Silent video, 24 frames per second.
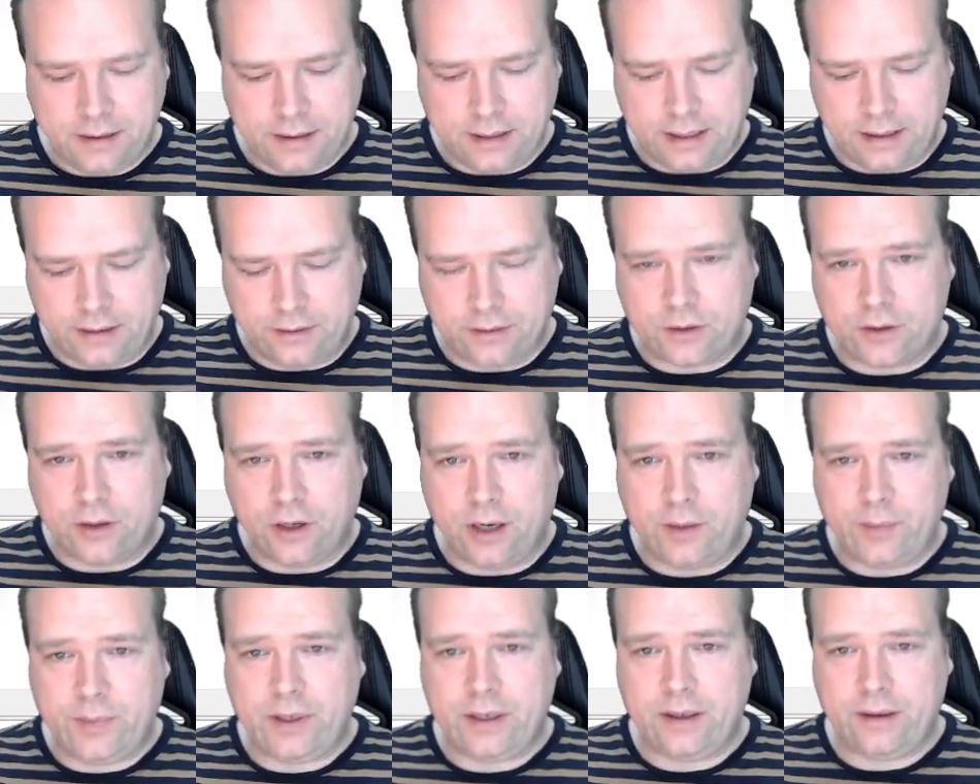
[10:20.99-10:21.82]
then I'll
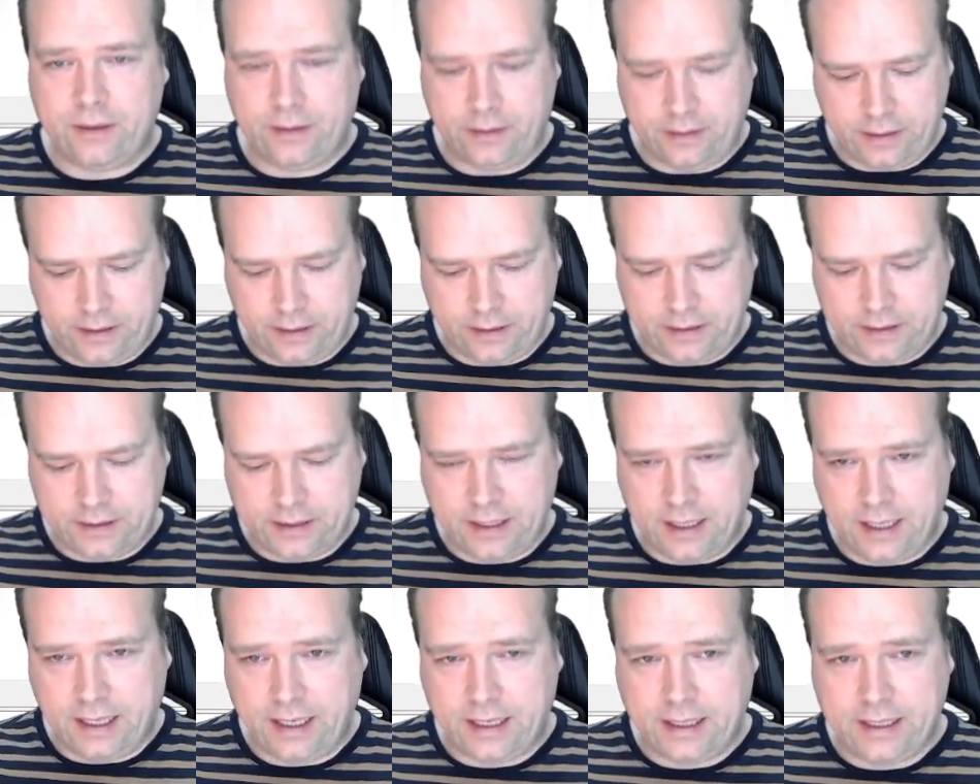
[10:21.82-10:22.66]
copy the
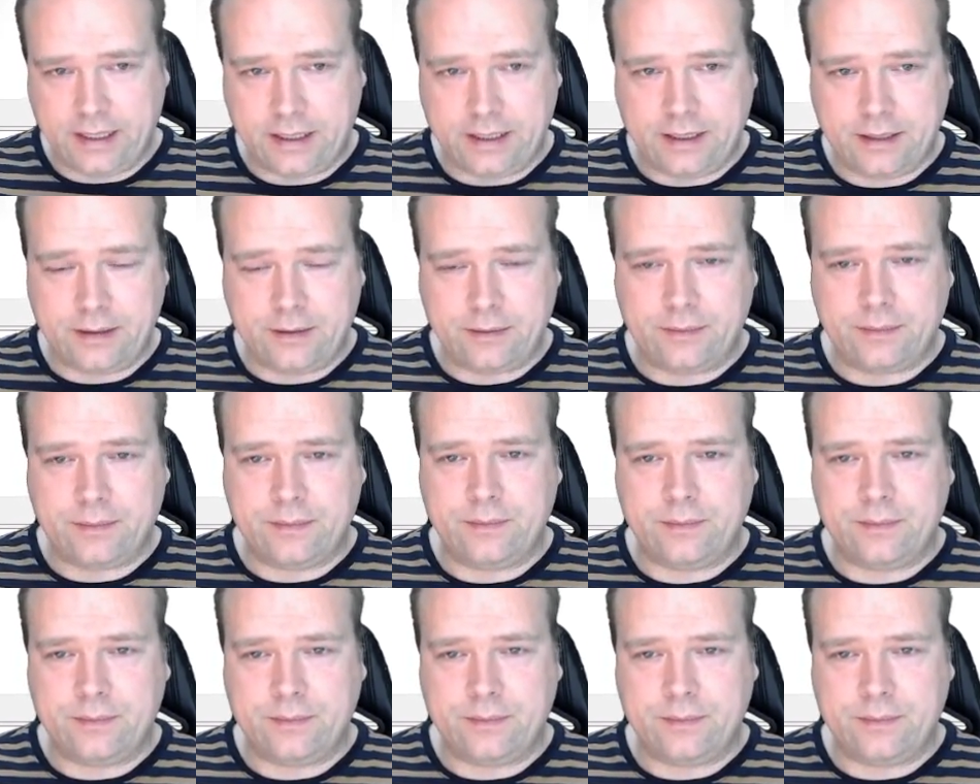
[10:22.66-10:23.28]
target,